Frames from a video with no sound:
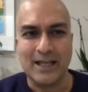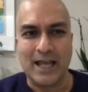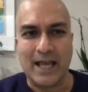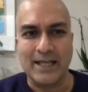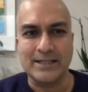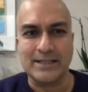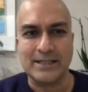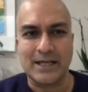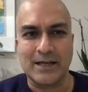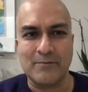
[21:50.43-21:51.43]
And
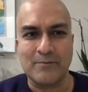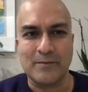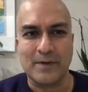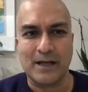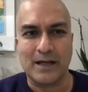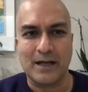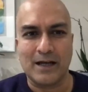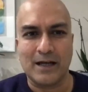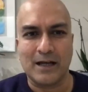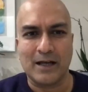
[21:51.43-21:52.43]
um,
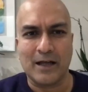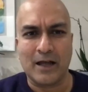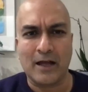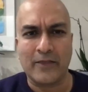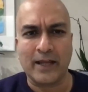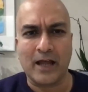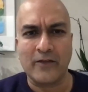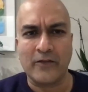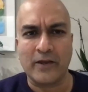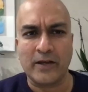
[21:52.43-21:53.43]
I think,
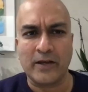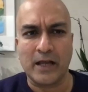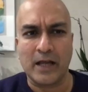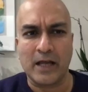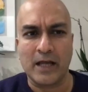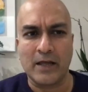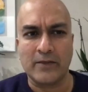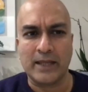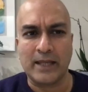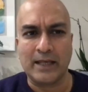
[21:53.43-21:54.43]
other than uh,
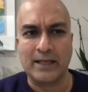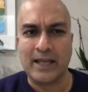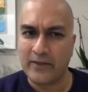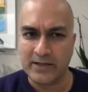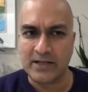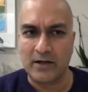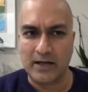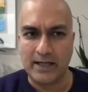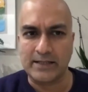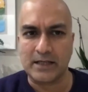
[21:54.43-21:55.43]
the leather
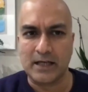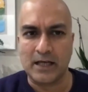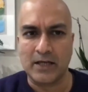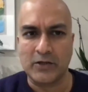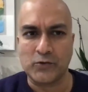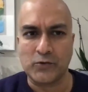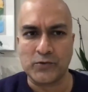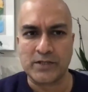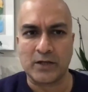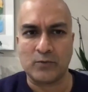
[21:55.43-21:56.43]
side, uh, you're
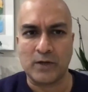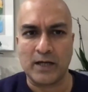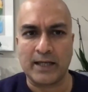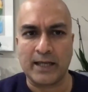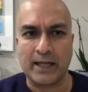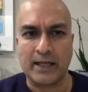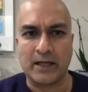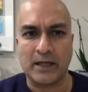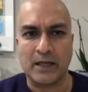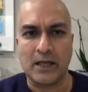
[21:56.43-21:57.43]
also
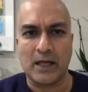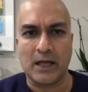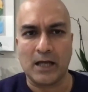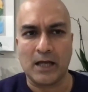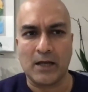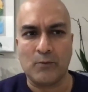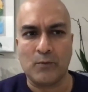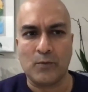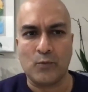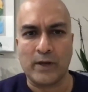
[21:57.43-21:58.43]
working
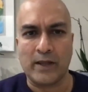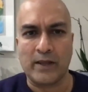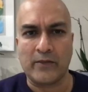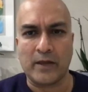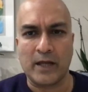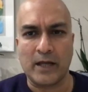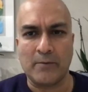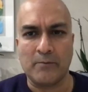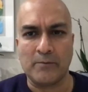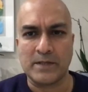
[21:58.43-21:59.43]
um, with
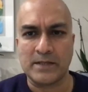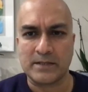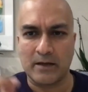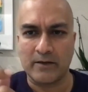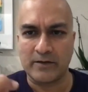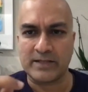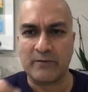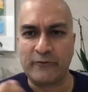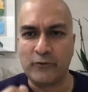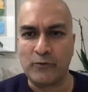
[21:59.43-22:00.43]
um,
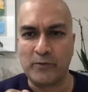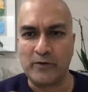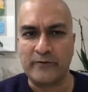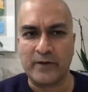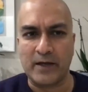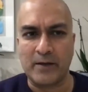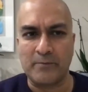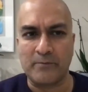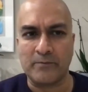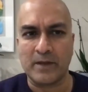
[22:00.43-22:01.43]
some form of
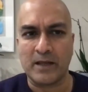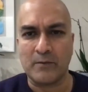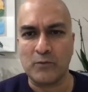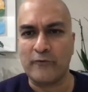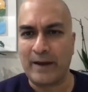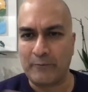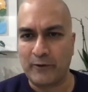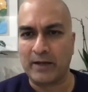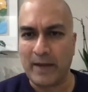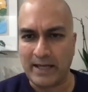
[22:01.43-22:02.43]
um, more
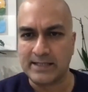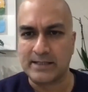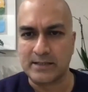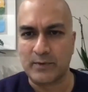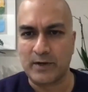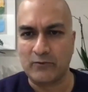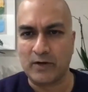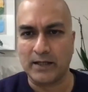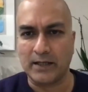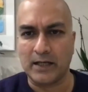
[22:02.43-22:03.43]
fabric based as well,
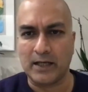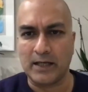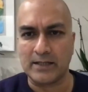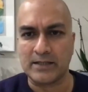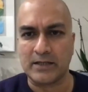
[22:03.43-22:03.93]
yeah. right? Uh, so,